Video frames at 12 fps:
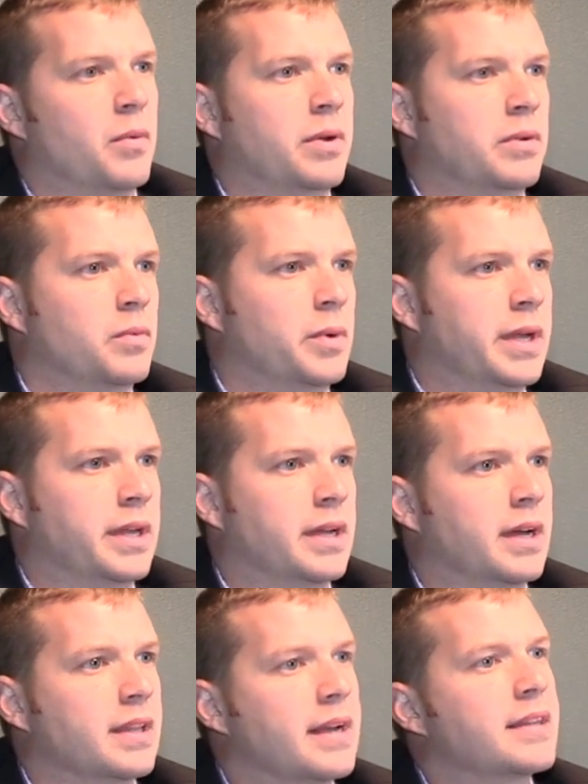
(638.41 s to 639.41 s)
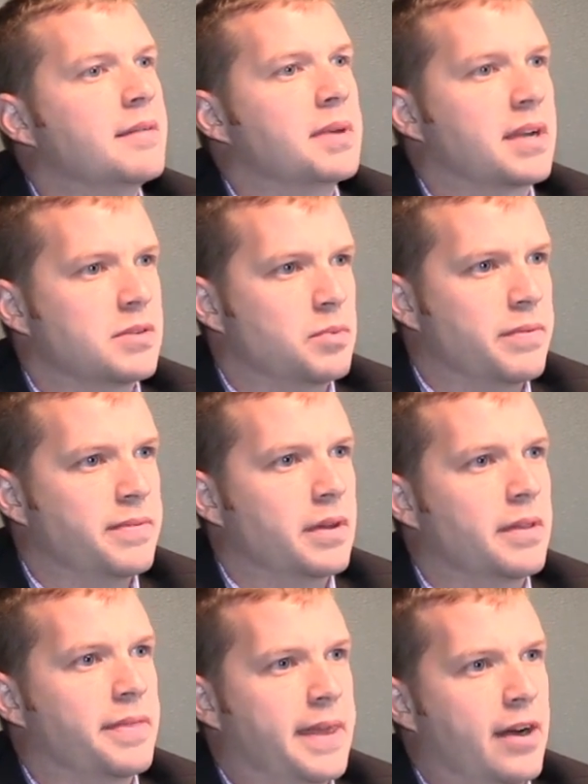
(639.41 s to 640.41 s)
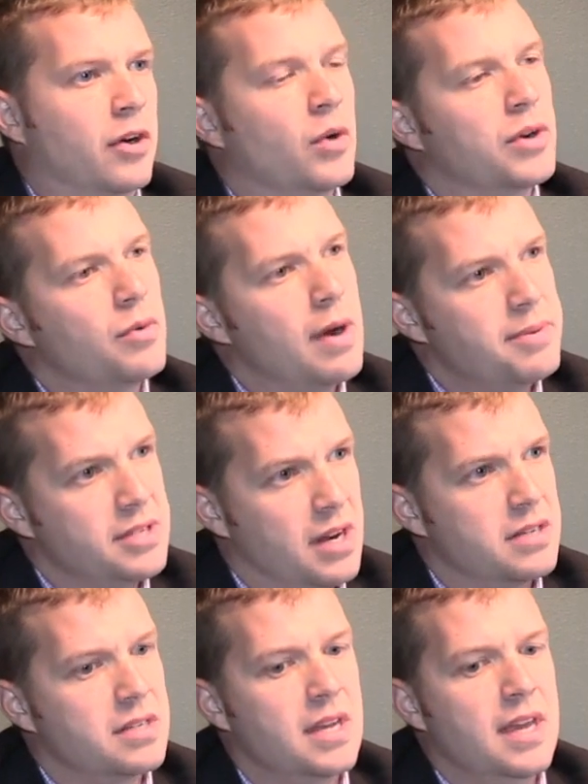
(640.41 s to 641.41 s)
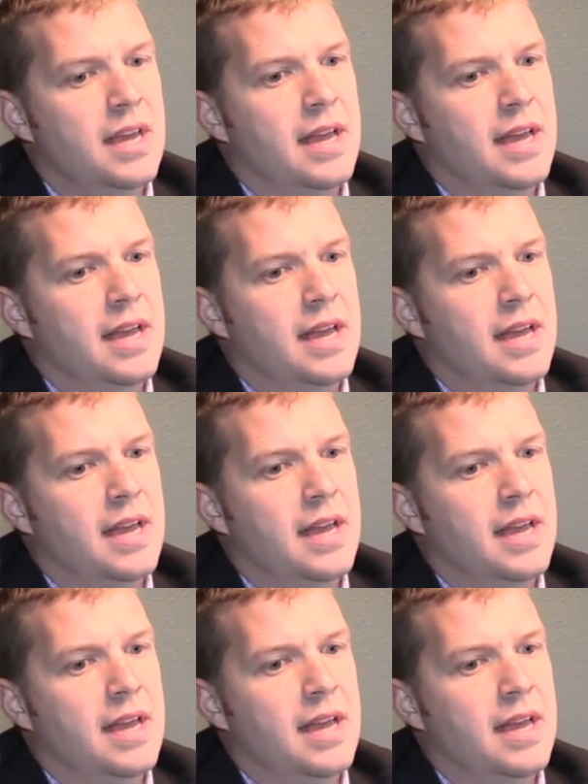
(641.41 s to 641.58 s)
We elect them because we feel that they are going to represent us